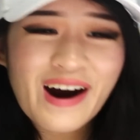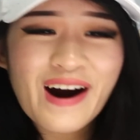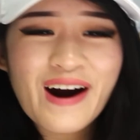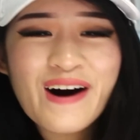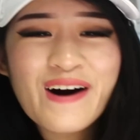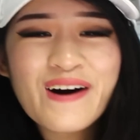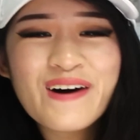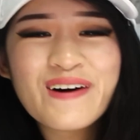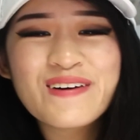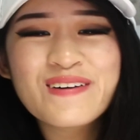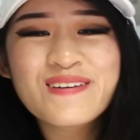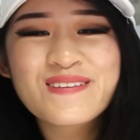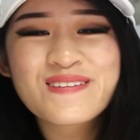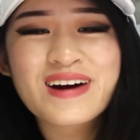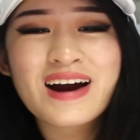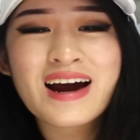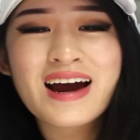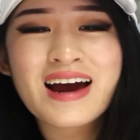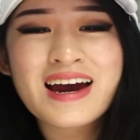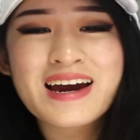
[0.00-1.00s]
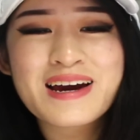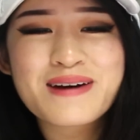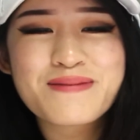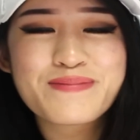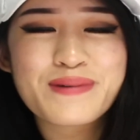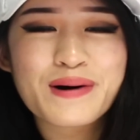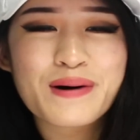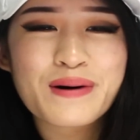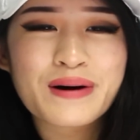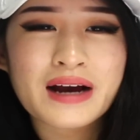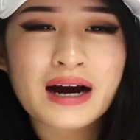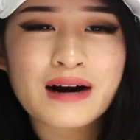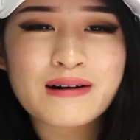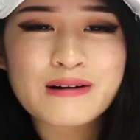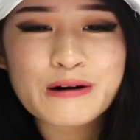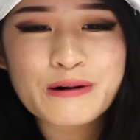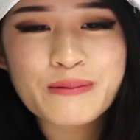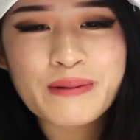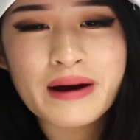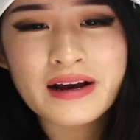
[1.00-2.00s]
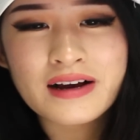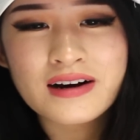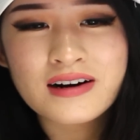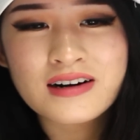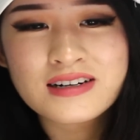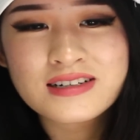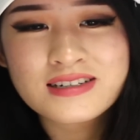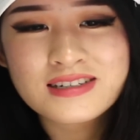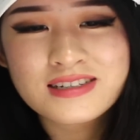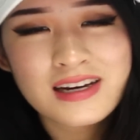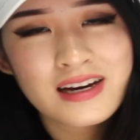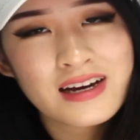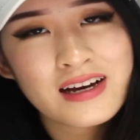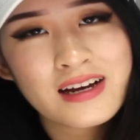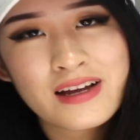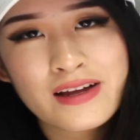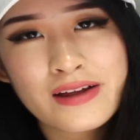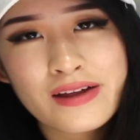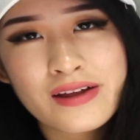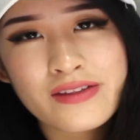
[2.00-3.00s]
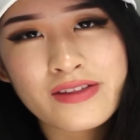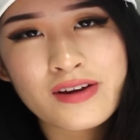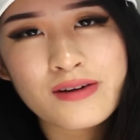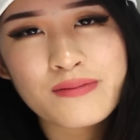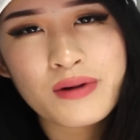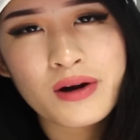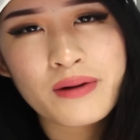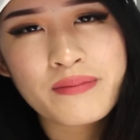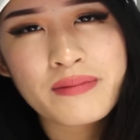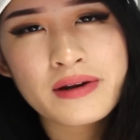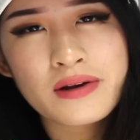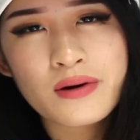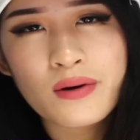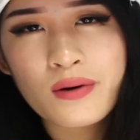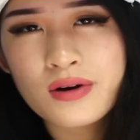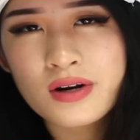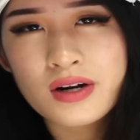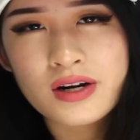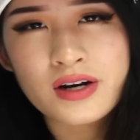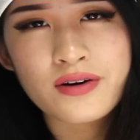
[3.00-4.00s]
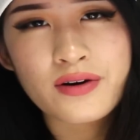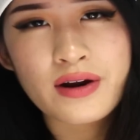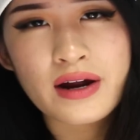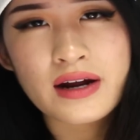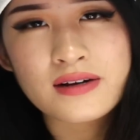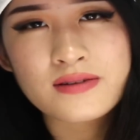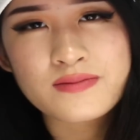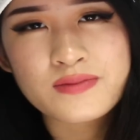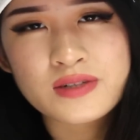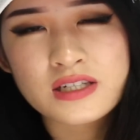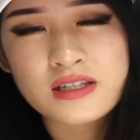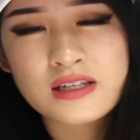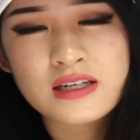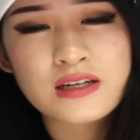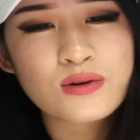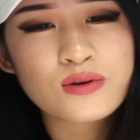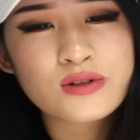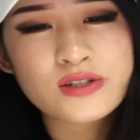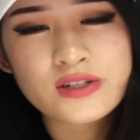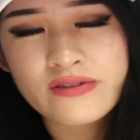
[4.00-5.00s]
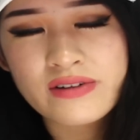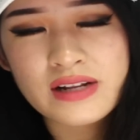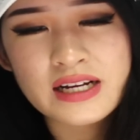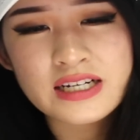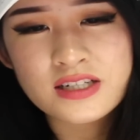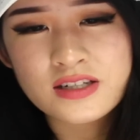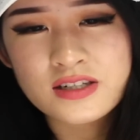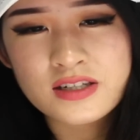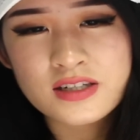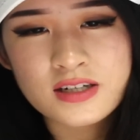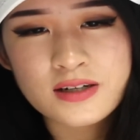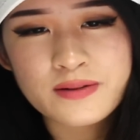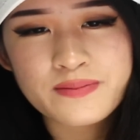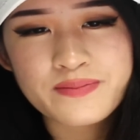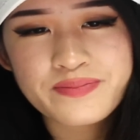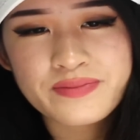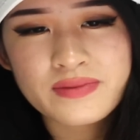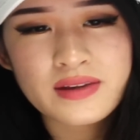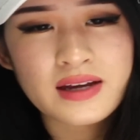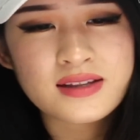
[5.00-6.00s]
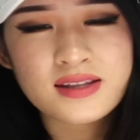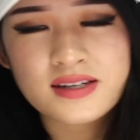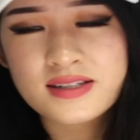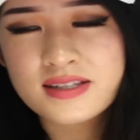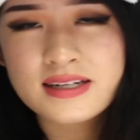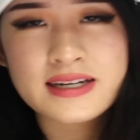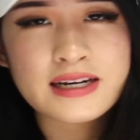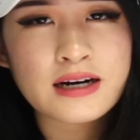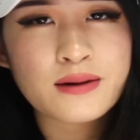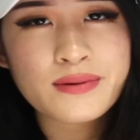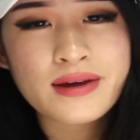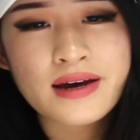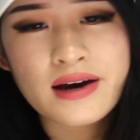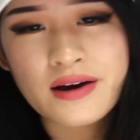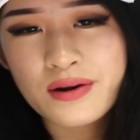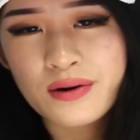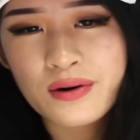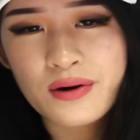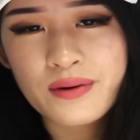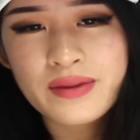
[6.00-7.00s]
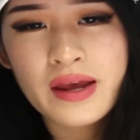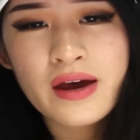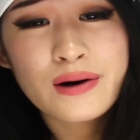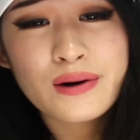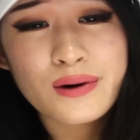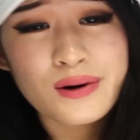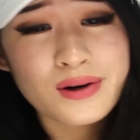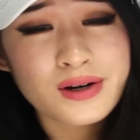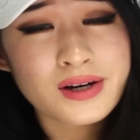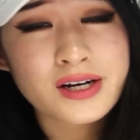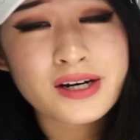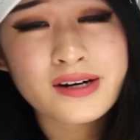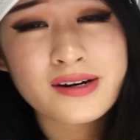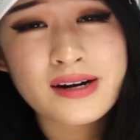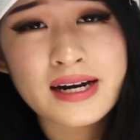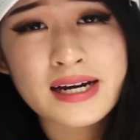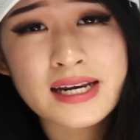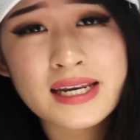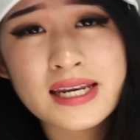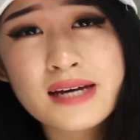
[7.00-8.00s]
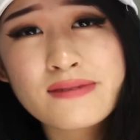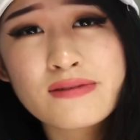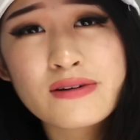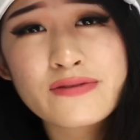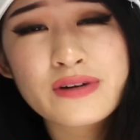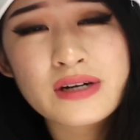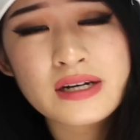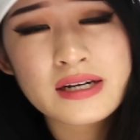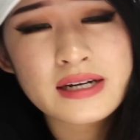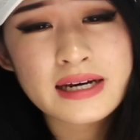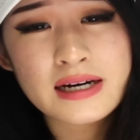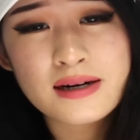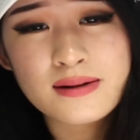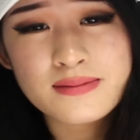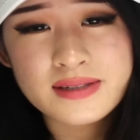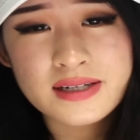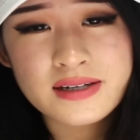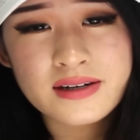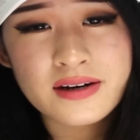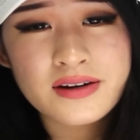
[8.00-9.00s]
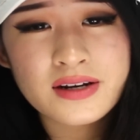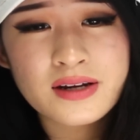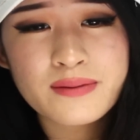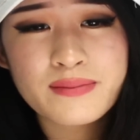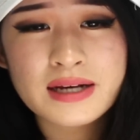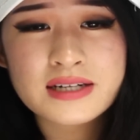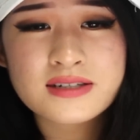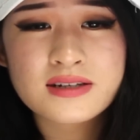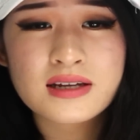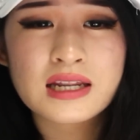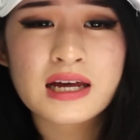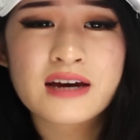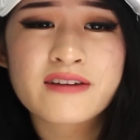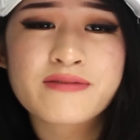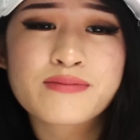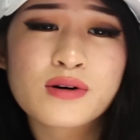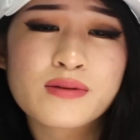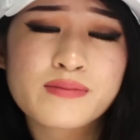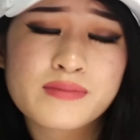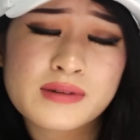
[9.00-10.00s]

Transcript: Oh, right, bulk up. Oh my gosh. The moment autocorrect just kills your relationship. Doesn't help you at all. Autocorrect never freaking helps. It only makes your life more